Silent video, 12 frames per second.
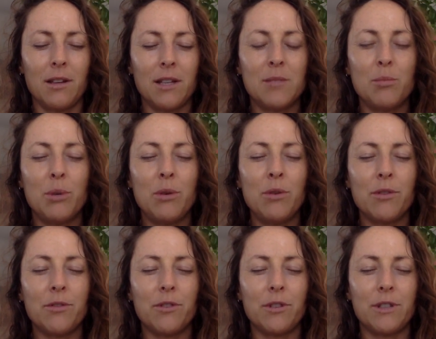It's
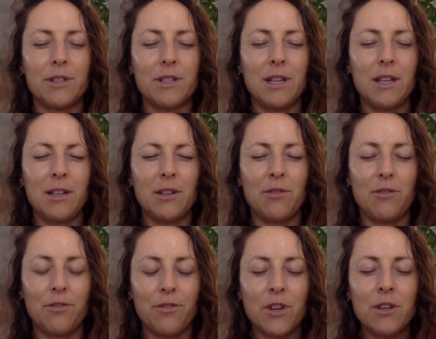beautiful, isn't it? You
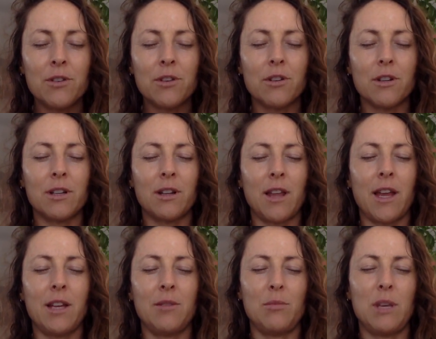feel your
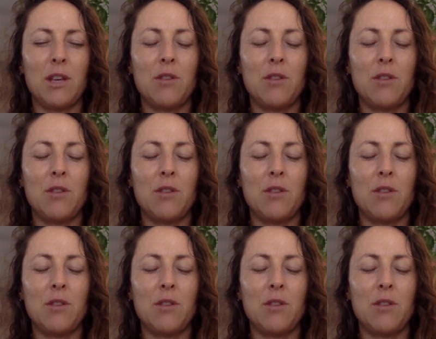enlightenment.